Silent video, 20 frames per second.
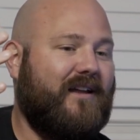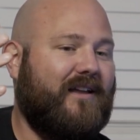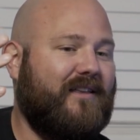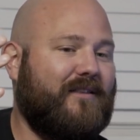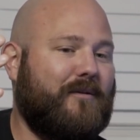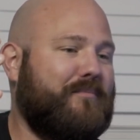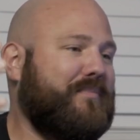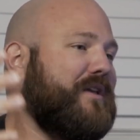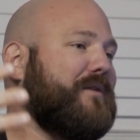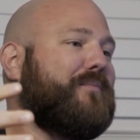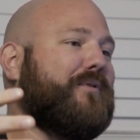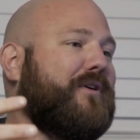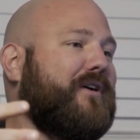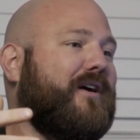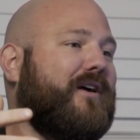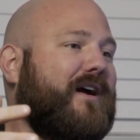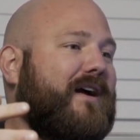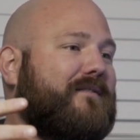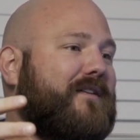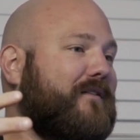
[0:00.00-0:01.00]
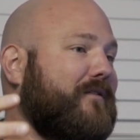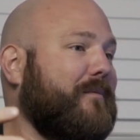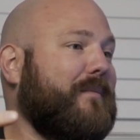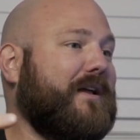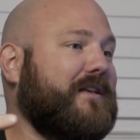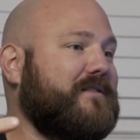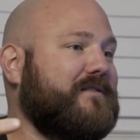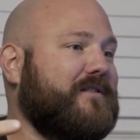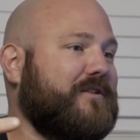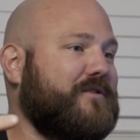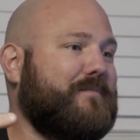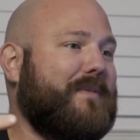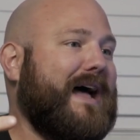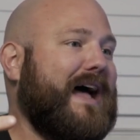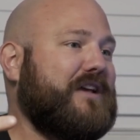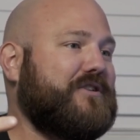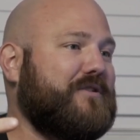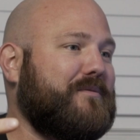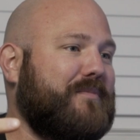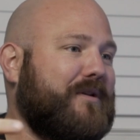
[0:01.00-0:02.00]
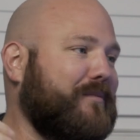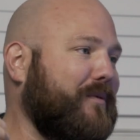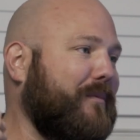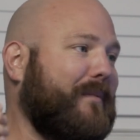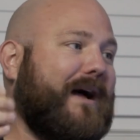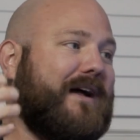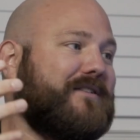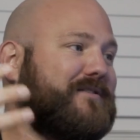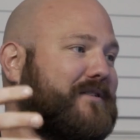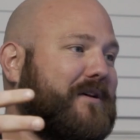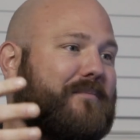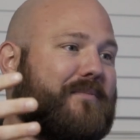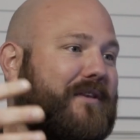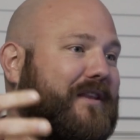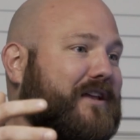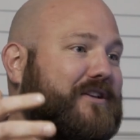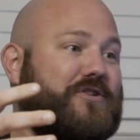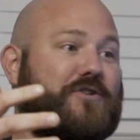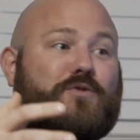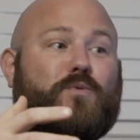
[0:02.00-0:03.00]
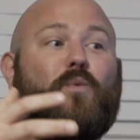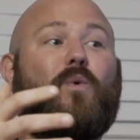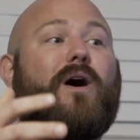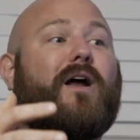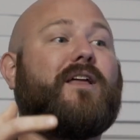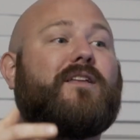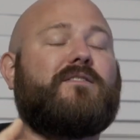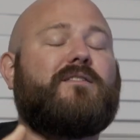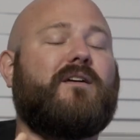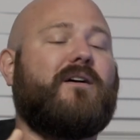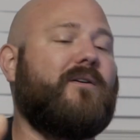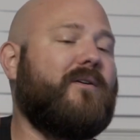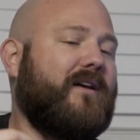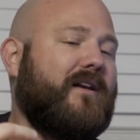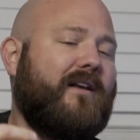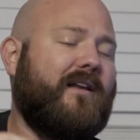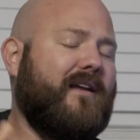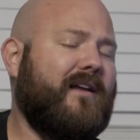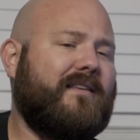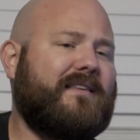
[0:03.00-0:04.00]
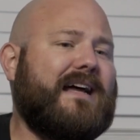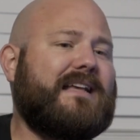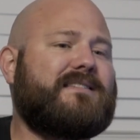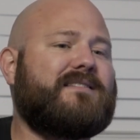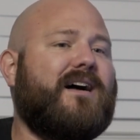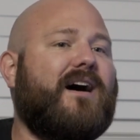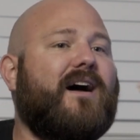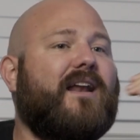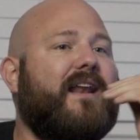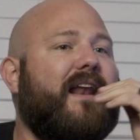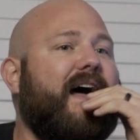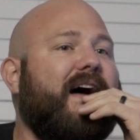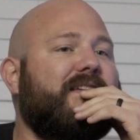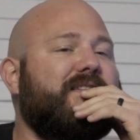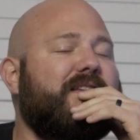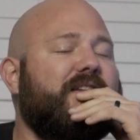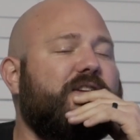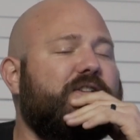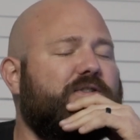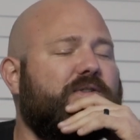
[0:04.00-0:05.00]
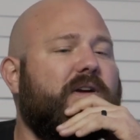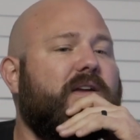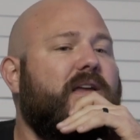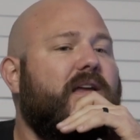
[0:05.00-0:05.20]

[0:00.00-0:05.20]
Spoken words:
the people here, I've never met such passionate people about something they just want to do. And that's the haunted house industry.